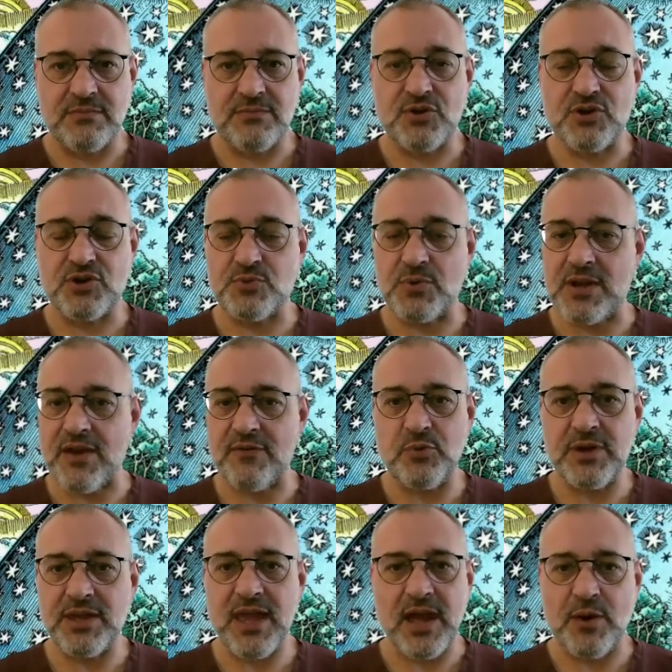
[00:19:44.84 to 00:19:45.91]
Because whenever
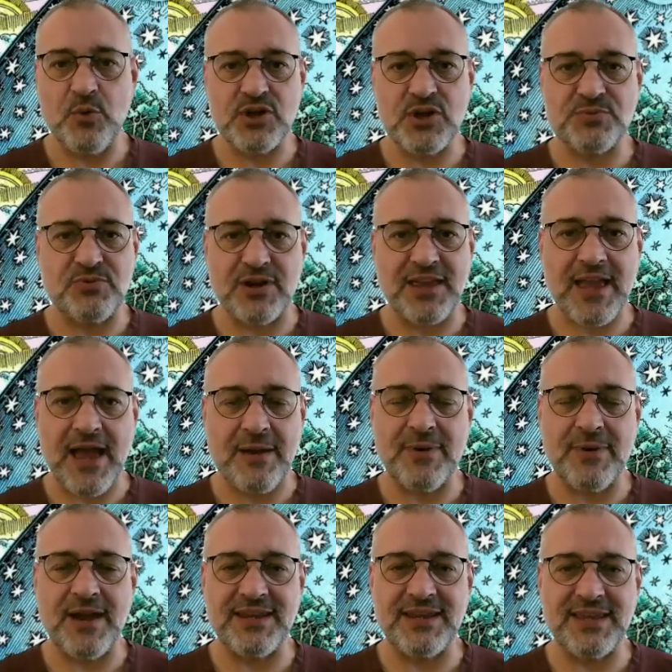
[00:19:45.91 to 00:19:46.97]
we get a whispering
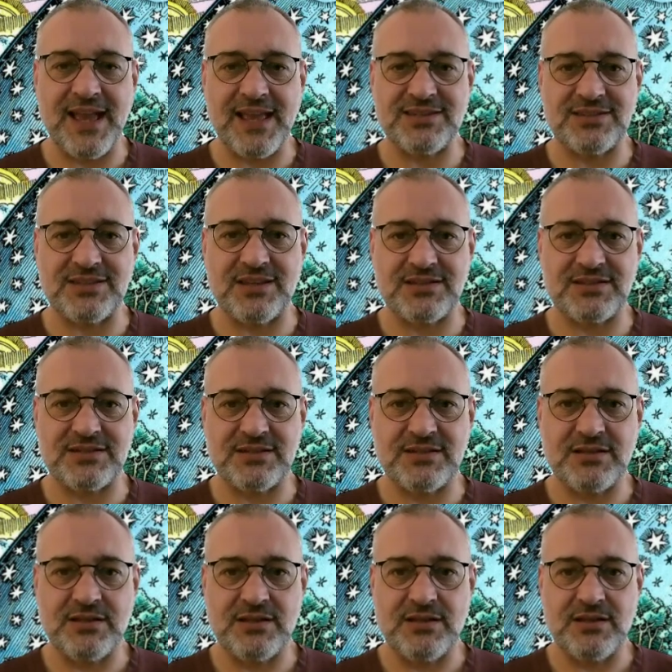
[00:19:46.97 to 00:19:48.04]
campaign against us,
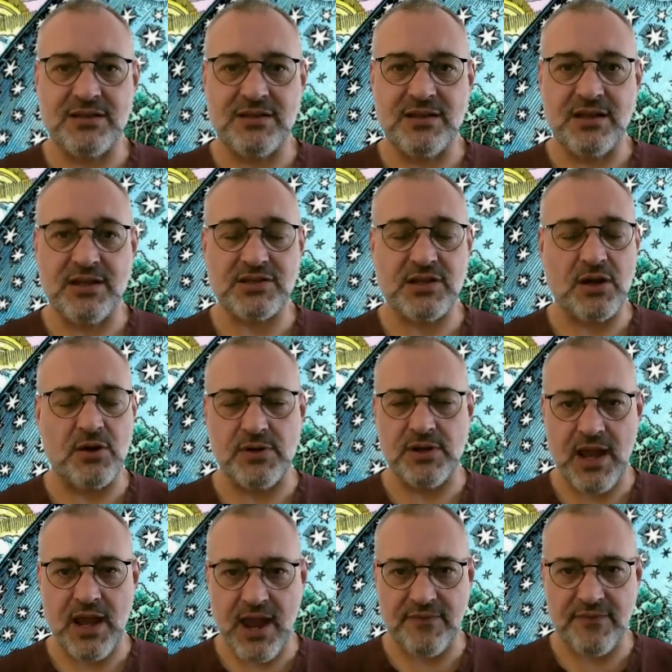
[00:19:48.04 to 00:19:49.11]
it's
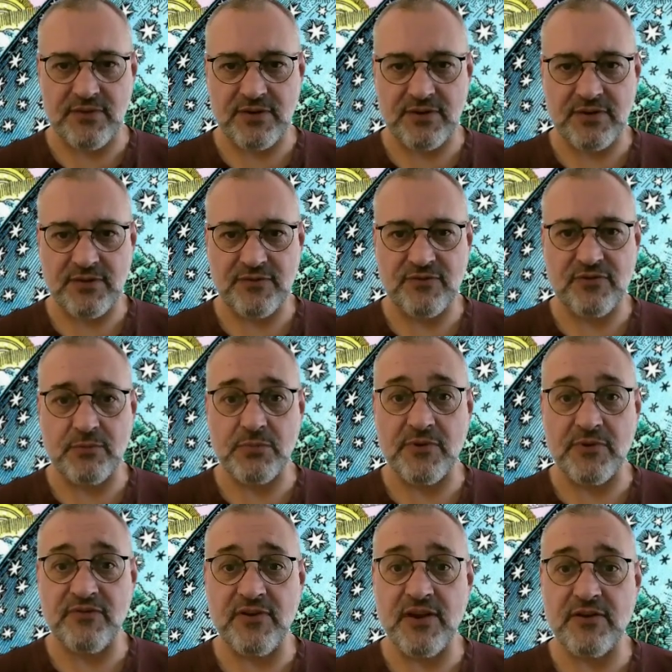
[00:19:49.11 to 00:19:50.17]
only ever from the
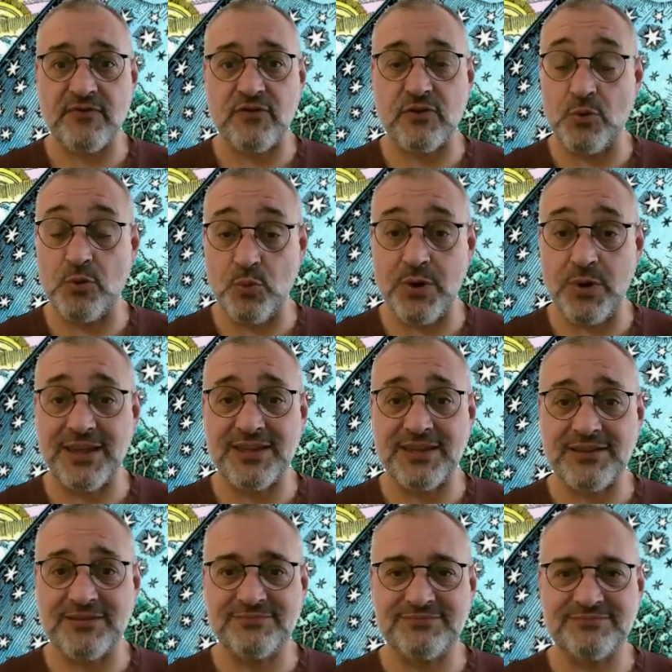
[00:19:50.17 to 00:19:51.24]
fearful and weak.
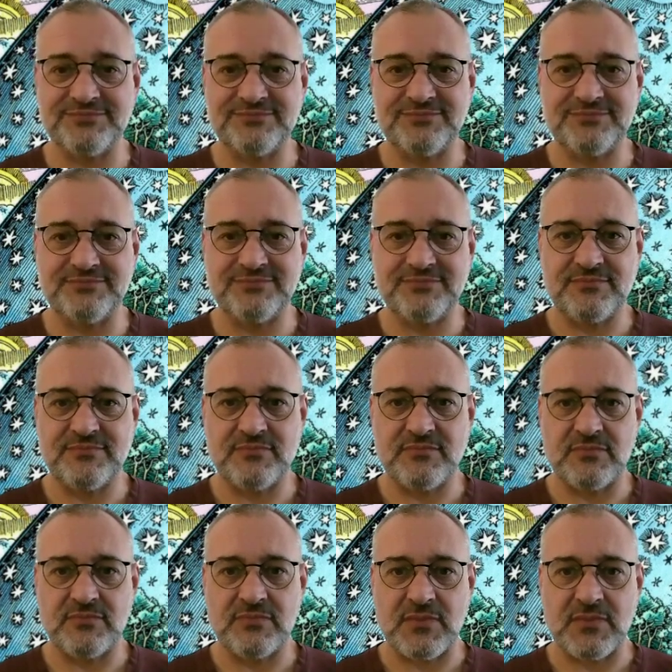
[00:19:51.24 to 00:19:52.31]

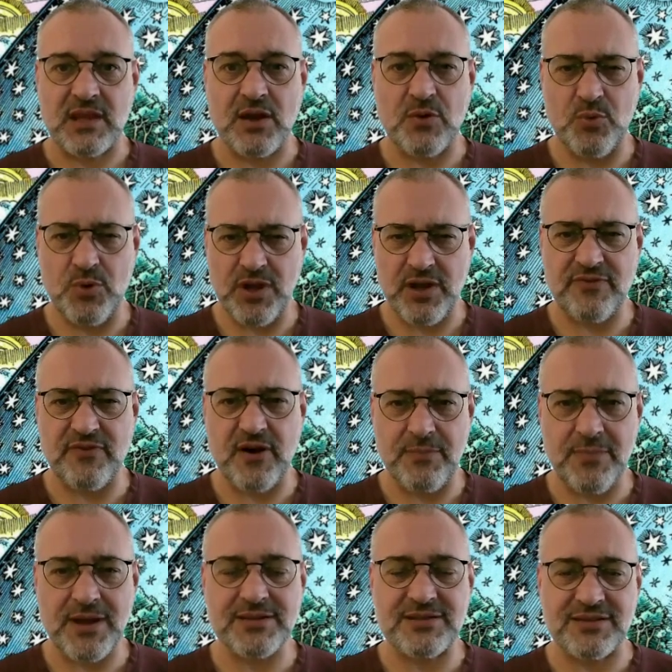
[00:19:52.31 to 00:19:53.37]
And we are far
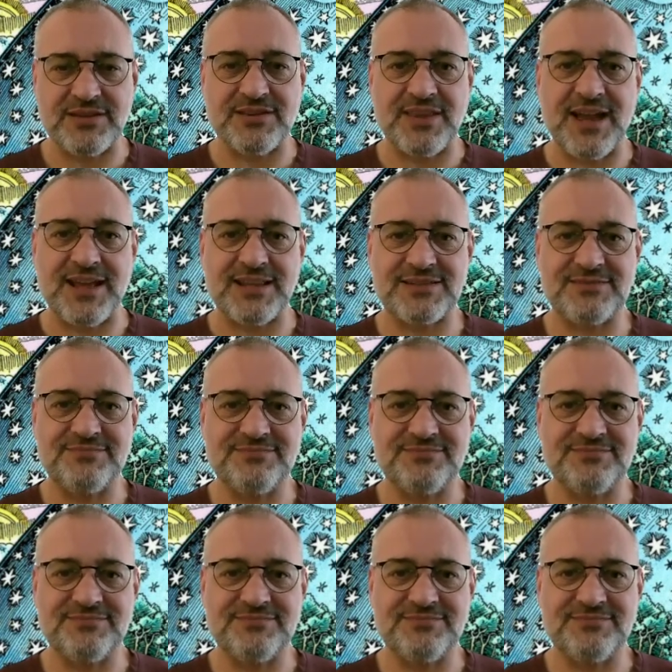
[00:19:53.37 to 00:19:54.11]
better than that.